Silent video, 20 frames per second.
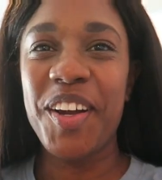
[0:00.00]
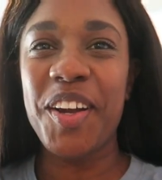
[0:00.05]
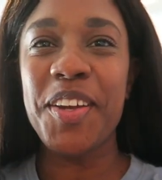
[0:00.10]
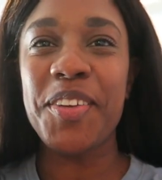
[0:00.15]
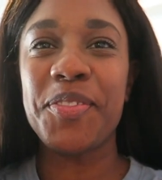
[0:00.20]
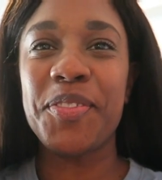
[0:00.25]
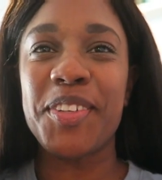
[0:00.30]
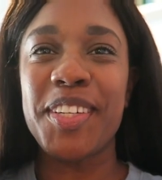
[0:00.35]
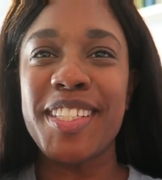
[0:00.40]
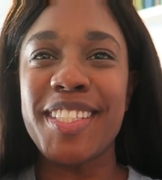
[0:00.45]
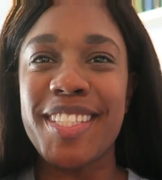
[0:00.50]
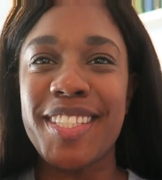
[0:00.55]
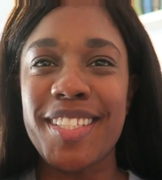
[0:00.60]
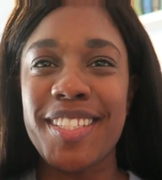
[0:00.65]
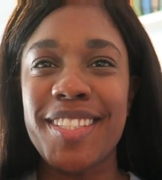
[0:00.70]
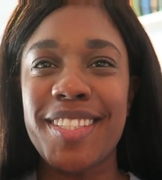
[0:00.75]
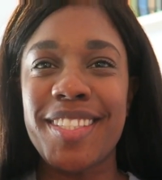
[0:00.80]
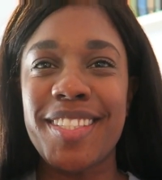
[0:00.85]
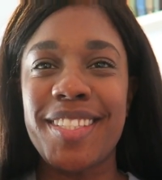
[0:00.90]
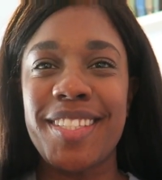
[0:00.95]
All right, friends,
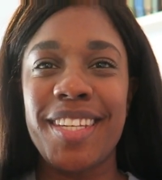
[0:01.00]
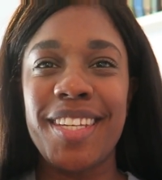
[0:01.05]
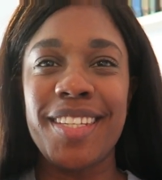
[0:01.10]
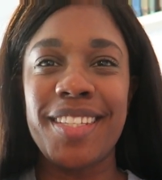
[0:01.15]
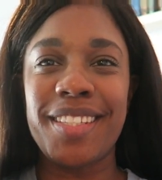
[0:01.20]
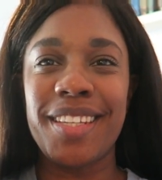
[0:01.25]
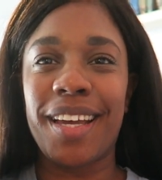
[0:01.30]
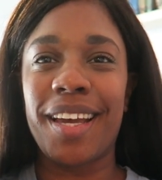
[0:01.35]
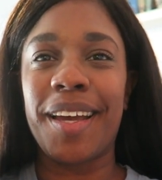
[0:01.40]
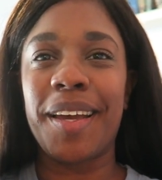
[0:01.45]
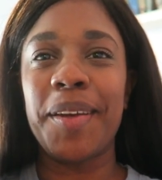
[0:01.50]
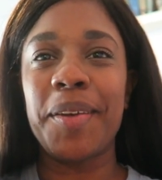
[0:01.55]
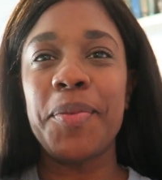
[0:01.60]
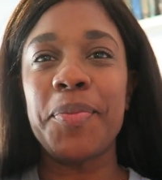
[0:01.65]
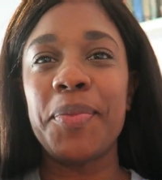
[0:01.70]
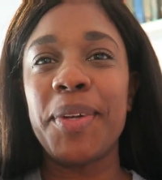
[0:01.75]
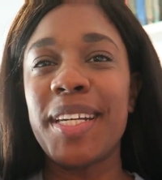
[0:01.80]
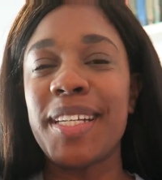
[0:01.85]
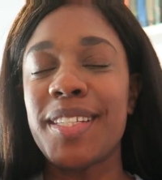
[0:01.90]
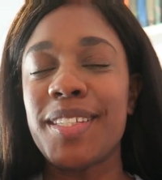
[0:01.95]
it's tea
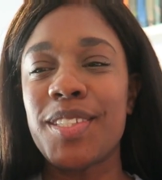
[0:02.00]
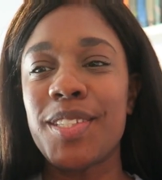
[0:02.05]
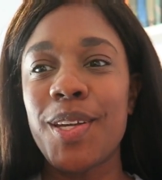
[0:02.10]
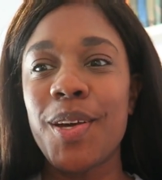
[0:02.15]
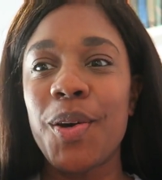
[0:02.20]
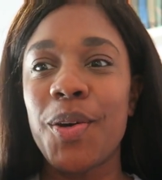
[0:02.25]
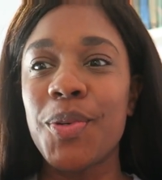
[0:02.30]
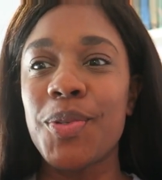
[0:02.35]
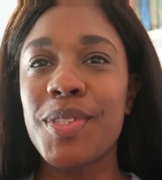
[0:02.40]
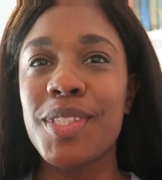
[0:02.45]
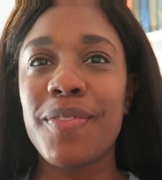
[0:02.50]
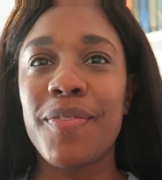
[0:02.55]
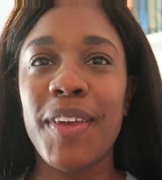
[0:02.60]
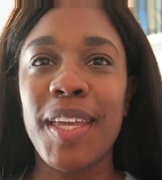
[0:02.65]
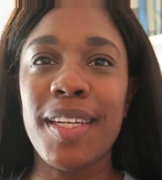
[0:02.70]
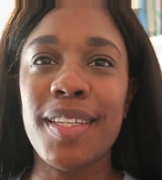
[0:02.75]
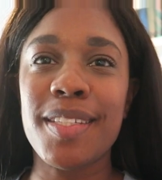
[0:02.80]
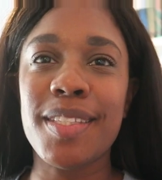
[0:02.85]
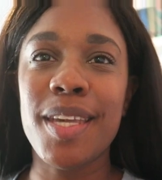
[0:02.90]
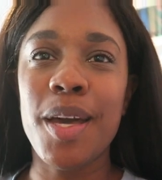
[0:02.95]
time. So
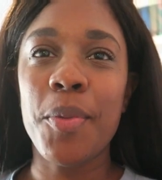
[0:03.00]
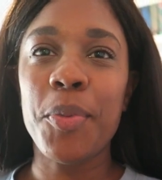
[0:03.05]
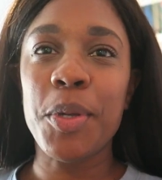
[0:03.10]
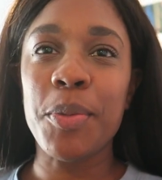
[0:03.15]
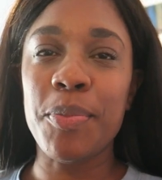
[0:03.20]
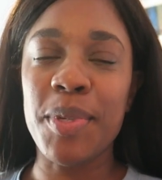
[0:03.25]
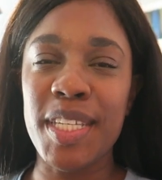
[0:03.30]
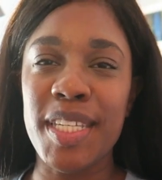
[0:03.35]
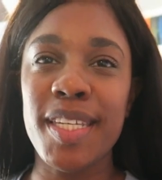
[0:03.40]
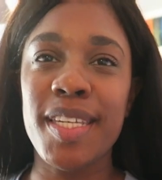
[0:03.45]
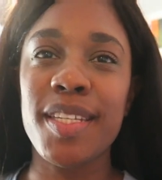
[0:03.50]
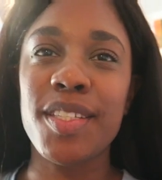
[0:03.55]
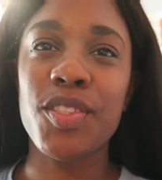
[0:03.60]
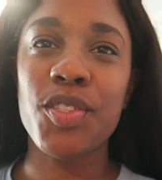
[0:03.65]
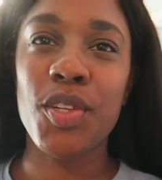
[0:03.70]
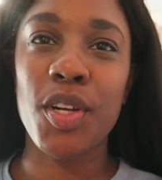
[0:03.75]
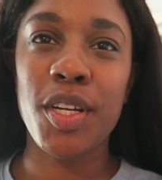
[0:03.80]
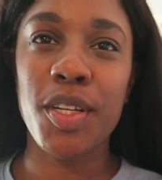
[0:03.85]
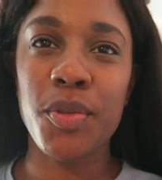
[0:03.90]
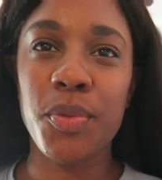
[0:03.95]
Savannah is helping me get
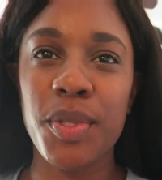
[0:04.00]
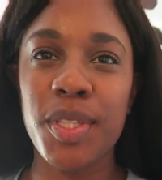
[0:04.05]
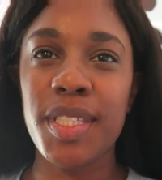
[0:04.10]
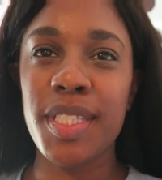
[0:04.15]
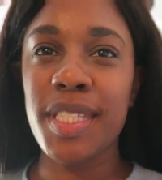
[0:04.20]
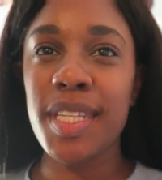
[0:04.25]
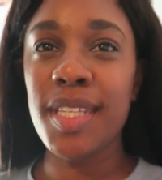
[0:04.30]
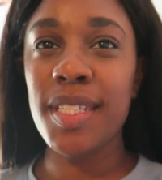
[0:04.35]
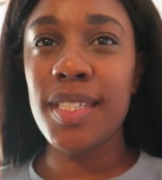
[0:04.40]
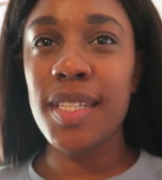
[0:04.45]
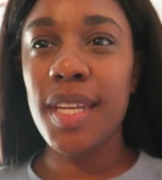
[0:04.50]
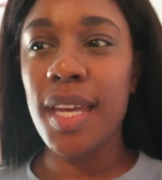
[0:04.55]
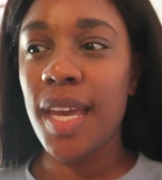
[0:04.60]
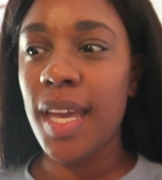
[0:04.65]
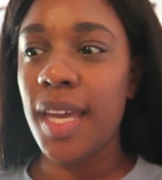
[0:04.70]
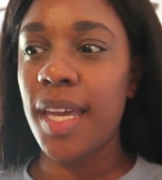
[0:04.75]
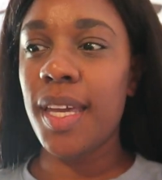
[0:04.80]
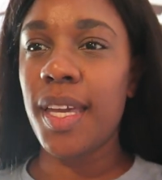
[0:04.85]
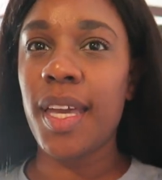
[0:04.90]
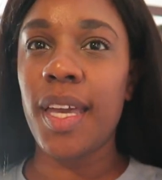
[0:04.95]
started with tea
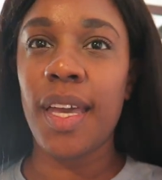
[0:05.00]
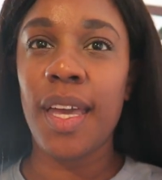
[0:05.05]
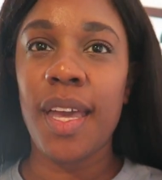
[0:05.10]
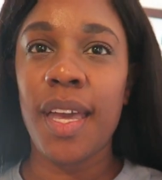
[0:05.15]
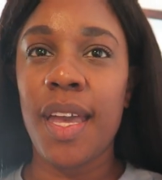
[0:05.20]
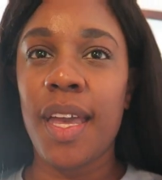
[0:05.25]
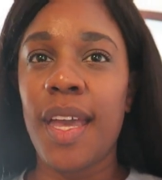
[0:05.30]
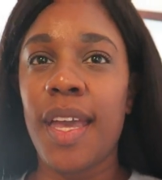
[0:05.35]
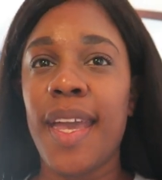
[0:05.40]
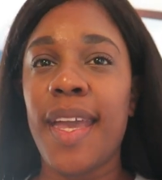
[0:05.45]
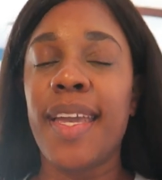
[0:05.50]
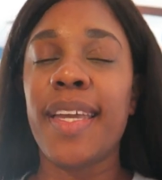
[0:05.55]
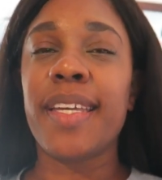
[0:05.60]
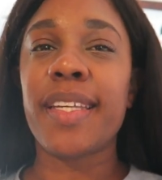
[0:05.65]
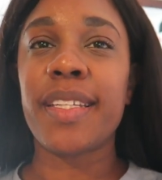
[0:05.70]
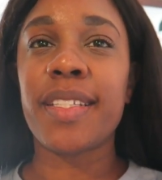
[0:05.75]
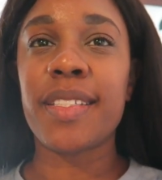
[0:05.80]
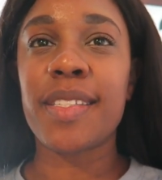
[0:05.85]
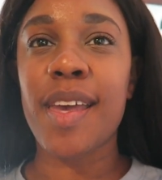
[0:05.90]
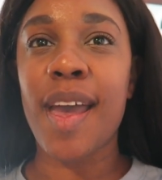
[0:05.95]
today,
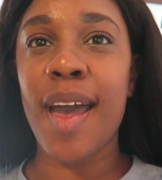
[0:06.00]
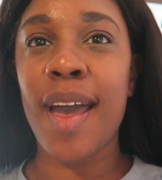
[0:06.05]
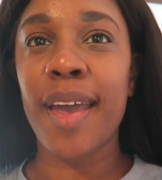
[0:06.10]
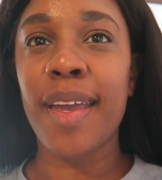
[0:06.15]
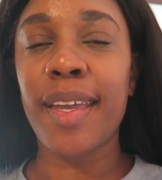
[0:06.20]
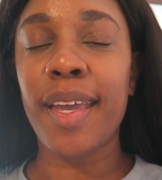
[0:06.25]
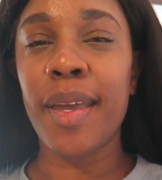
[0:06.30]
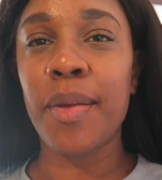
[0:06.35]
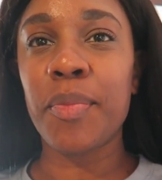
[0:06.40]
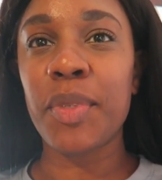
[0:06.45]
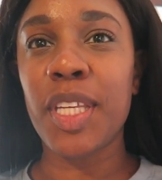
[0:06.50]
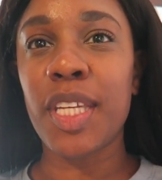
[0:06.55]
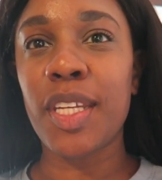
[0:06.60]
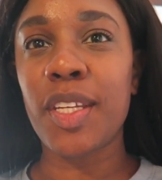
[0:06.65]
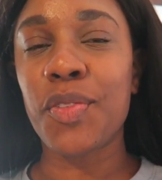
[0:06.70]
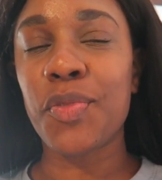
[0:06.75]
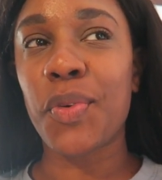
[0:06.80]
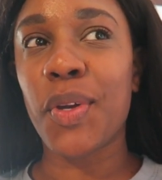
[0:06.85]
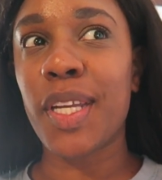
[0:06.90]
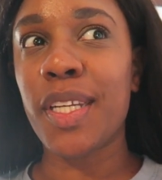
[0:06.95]
and I am
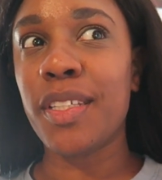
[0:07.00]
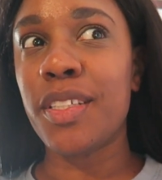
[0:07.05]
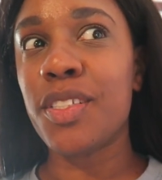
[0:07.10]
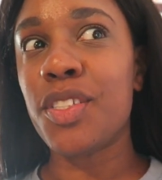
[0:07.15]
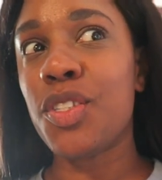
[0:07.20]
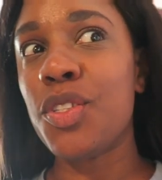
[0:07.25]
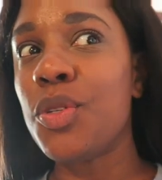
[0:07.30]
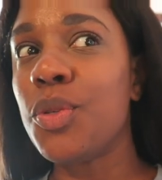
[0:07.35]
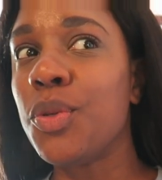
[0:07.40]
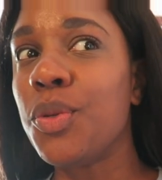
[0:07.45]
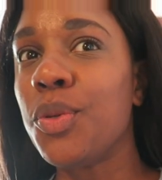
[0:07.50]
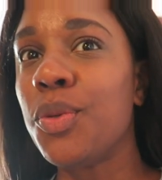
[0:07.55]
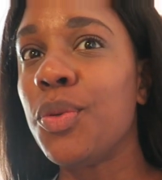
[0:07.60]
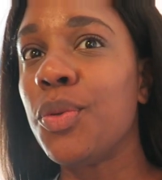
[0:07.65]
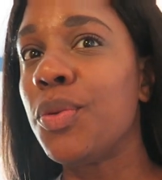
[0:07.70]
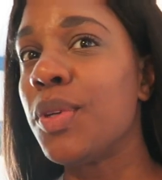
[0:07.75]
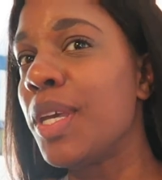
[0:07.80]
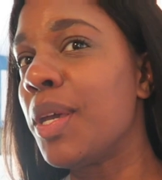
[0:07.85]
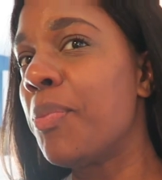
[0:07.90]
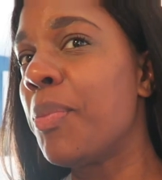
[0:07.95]
getting ready
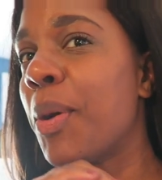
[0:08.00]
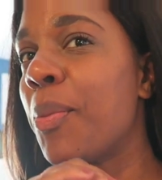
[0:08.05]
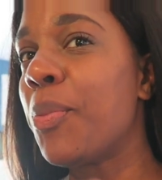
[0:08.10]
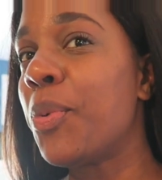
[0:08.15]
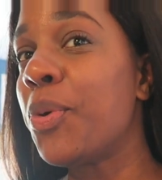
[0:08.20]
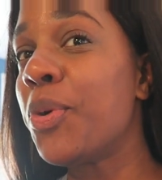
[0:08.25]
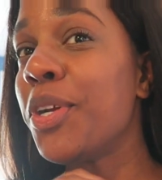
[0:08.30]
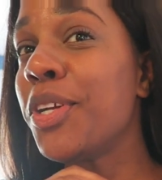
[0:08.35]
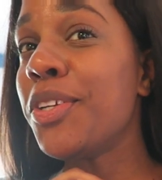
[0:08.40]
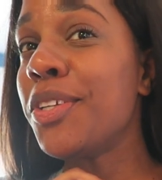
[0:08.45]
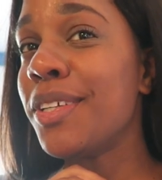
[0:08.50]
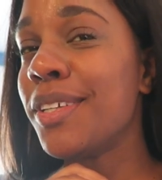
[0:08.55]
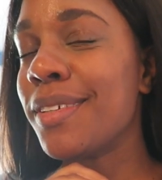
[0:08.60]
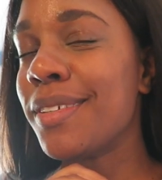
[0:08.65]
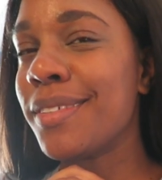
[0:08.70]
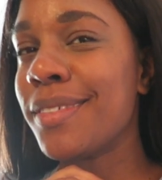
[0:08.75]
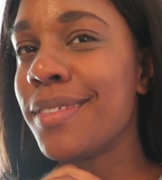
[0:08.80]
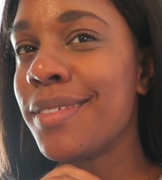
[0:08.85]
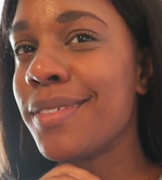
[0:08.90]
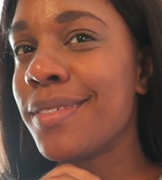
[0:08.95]
to get my board
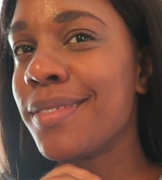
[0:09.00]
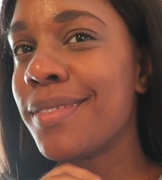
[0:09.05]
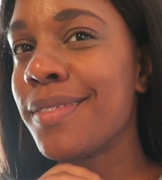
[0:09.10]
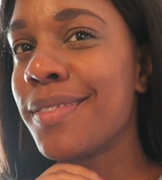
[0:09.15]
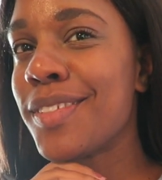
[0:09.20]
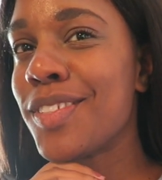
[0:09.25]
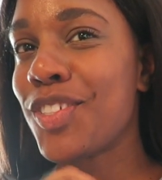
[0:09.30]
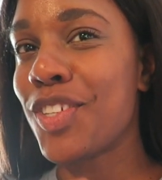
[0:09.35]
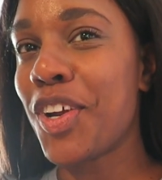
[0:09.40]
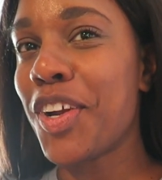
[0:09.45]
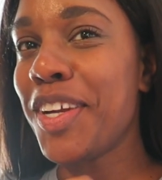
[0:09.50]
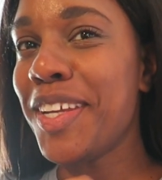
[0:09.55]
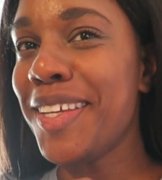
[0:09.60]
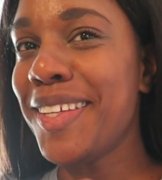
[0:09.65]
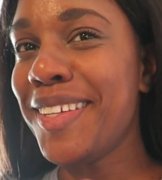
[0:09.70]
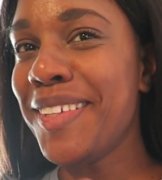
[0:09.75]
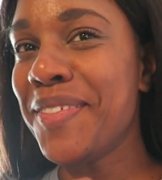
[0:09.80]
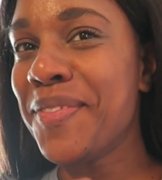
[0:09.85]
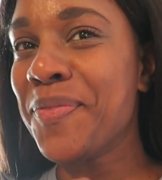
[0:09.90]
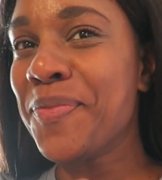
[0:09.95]

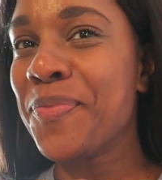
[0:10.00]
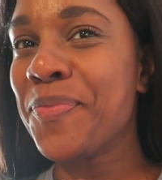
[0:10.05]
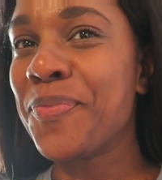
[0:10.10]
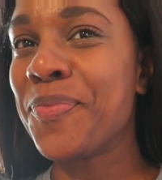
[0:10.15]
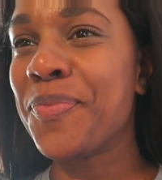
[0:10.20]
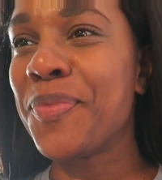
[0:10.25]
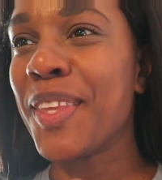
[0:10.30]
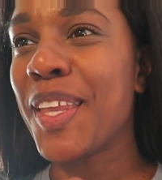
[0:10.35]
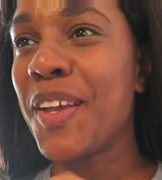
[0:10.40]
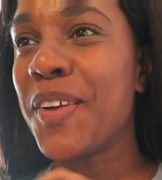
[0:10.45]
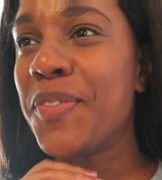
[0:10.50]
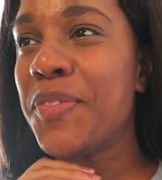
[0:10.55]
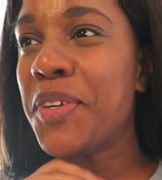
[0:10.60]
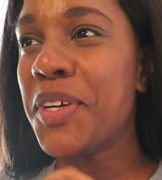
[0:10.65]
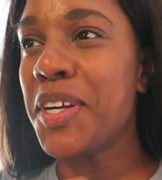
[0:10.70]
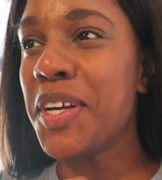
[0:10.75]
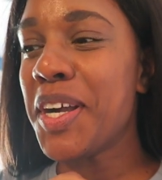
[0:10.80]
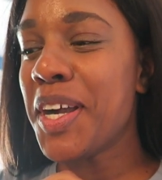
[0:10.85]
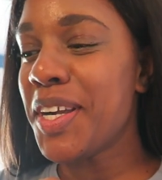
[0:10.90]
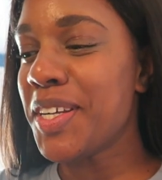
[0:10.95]
started
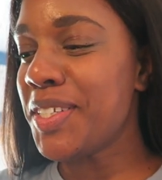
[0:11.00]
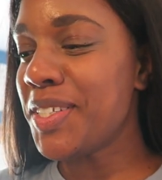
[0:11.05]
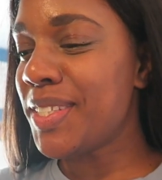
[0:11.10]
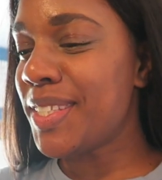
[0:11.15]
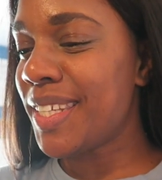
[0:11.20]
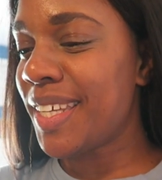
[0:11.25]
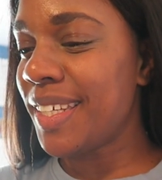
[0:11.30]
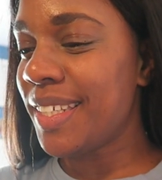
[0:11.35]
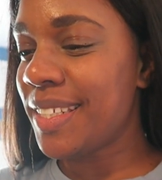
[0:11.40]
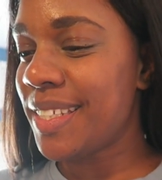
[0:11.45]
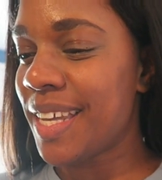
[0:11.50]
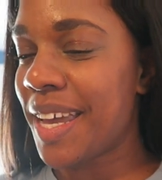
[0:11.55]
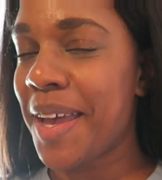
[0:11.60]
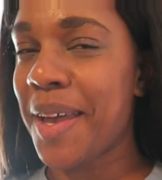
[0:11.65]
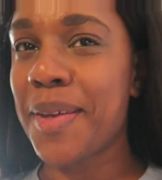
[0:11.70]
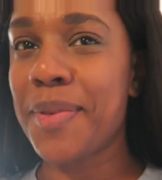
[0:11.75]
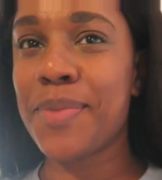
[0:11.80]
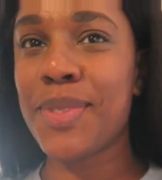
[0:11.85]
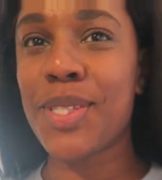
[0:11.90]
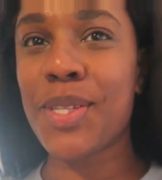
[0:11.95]
for our study uh.
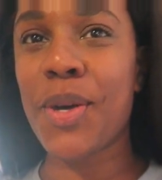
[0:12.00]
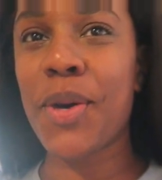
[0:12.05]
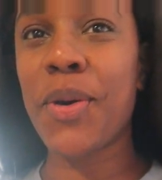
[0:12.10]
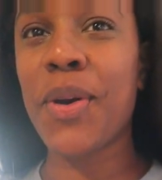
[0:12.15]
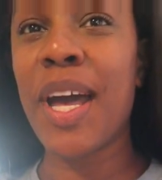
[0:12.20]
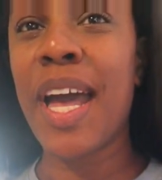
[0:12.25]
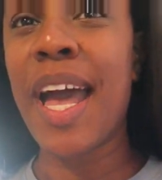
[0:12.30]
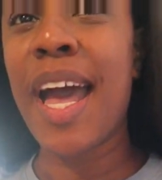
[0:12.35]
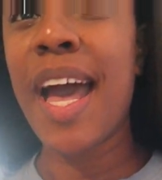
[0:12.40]
time. So